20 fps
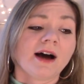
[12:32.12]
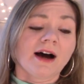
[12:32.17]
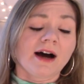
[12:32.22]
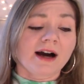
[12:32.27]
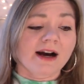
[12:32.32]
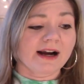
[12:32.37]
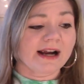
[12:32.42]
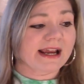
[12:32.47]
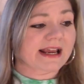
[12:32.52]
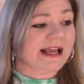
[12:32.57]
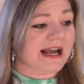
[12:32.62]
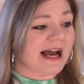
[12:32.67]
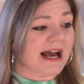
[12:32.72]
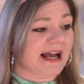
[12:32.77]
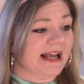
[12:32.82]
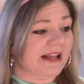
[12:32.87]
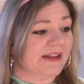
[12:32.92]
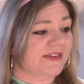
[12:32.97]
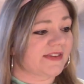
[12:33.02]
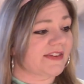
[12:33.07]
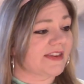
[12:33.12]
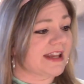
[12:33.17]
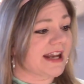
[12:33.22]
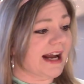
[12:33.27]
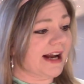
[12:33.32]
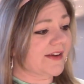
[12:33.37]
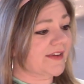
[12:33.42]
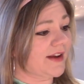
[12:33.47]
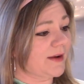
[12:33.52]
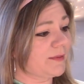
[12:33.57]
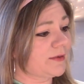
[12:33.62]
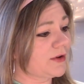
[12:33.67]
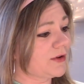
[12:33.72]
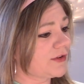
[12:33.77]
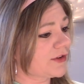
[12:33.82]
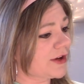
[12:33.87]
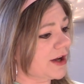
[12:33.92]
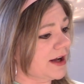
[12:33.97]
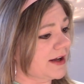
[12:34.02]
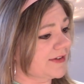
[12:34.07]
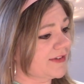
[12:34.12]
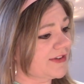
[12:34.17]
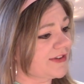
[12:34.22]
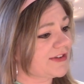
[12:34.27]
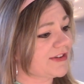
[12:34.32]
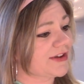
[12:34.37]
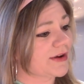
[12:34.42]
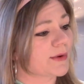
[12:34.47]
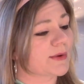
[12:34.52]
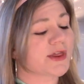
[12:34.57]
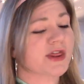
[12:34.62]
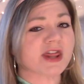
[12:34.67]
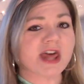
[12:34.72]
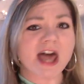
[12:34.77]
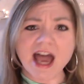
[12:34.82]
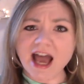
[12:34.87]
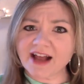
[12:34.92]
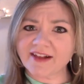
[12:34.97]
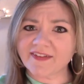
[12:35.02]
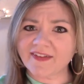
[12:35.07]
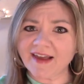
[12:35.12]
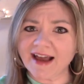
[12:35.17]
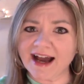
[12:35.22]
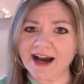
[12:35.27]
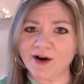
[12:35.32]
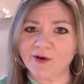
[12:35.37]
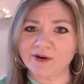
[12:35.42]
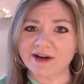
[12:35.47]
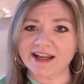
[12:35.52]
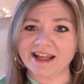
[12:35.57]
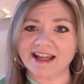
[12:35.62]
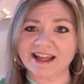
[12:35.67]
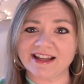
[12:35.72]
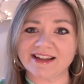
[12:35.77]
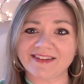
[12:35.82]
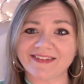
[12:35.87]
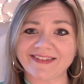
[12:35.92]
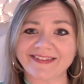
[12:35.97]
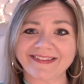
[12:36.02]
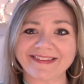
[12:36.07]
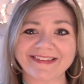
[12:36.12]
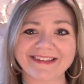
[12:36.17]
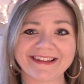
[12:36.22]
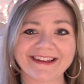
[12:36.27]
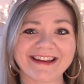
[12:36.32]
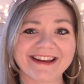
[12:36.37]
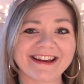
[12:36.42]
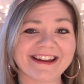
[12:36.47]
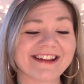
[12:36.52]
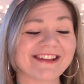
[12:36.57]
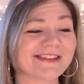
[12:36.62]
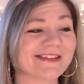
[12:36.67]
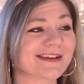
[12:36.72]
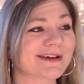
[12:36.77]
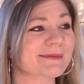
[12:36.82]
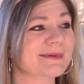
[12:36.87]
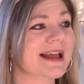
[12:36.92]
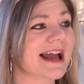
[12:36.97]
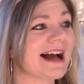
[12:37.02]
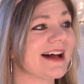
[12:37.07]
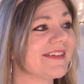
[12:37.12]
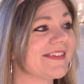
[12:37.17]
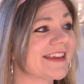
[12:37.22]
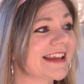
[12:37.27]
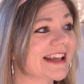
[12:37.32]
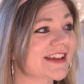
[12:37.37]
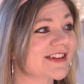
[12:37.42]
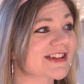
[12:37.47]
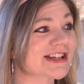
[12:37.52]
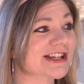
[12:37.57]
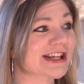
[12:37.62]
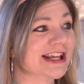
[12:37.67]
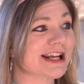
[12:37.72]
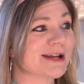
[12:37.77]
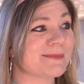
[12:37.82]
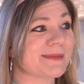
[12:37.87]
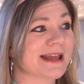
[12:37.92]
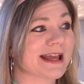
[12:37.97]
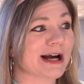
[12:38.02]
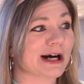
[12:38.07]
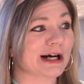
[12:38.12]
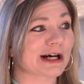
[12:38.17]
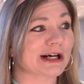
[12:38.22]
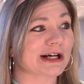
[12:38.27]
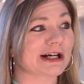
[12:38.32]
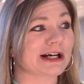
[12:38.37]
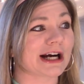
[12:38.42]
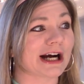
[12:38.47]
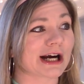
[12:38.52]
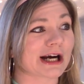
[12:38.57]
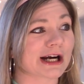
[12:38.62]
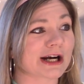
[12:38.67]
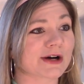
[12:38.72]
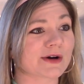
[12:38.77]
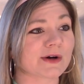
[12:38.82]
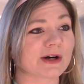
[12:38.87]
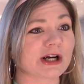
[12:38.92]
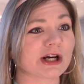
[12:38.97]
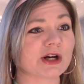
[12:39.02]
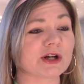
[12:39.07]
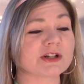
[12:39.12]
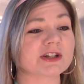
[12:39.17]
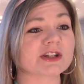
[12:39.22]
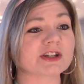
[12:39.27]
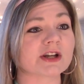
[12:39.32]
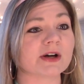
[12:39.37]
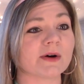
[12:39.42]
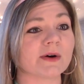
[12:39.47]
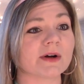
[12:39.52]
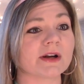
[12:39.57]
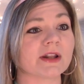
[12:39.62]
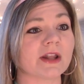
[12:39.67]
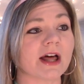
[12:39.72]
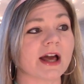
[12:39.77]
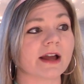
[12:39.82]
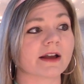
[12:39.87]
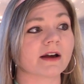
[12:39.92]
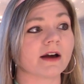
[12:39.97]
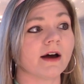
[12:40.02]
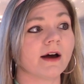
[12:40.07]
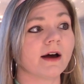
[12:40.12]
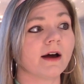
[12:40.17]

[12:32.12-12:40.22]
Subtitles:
all right, guys, the next episode is called "So That's How It Is." So I'm guessing it's just gonna be our crew just going like,